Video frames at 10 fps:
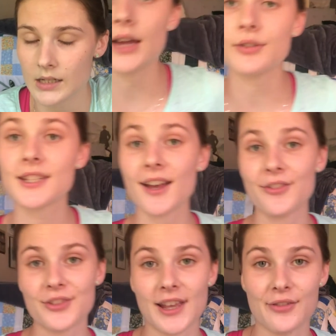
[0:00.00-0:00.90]
That was the
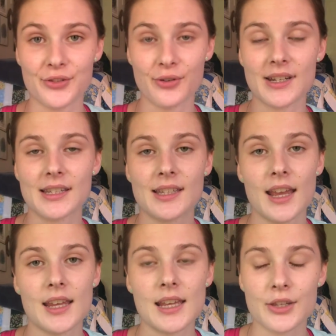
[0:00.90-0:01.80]
other thing I was going to
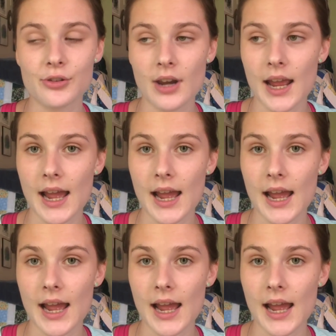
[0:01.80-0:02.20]
say. Yesterday I